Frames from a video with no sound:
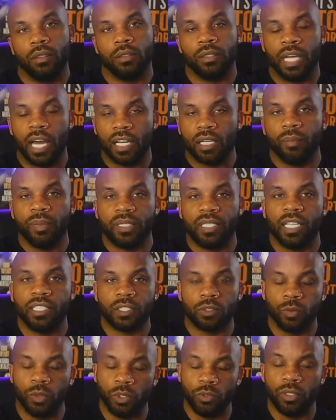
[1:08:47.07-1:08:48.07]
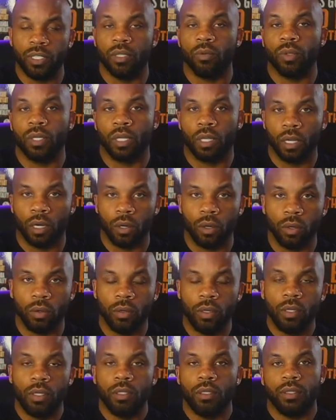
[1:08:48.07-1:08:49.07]
documentation when you're dealing with a loan.
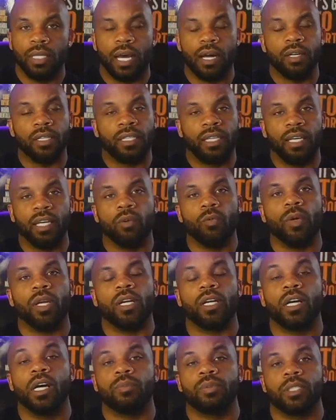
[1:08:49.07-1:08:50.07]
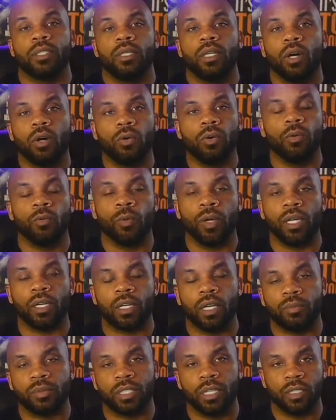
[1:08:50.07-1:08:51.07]
Now, again, when it comes to no, when it
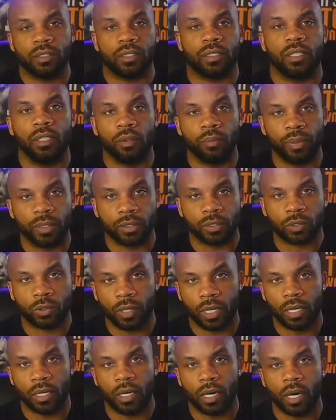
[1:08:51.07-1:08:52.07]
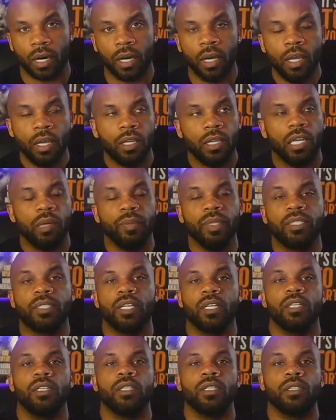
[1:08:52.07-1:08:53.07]
comes to unsecured business credit card, let me
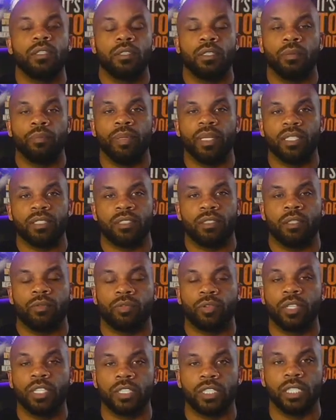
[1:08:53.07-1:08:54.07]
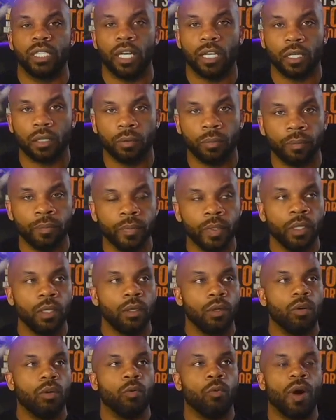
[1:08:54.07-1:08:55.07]
tell you the, the biggest differentiator,
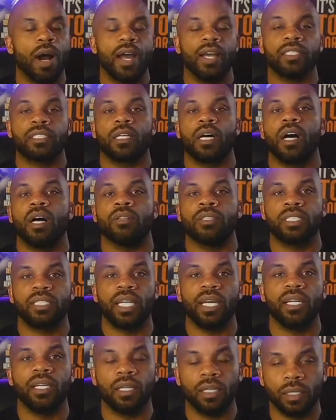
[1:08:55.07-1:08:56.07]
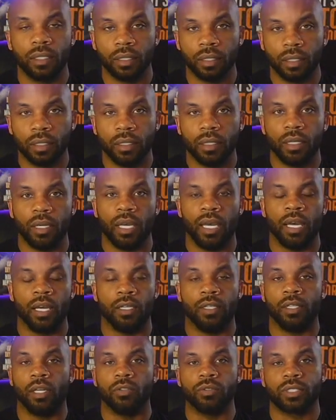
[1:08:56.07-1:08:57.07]
why it's called stated
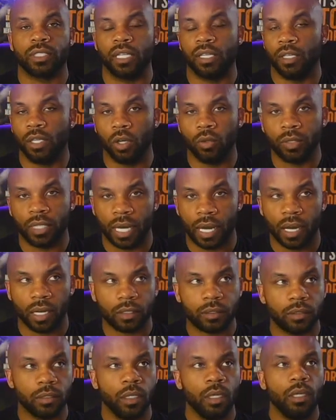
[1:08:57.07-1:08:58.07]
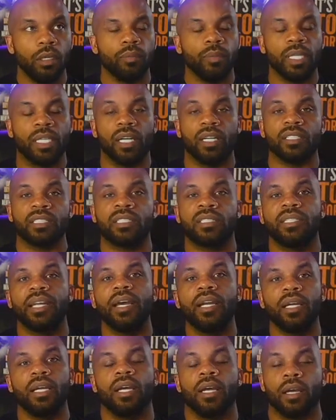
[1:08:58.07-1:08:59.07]
and don't say no docs. Because
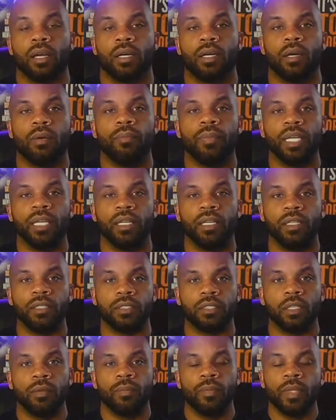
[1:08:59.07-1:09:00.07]
stated income means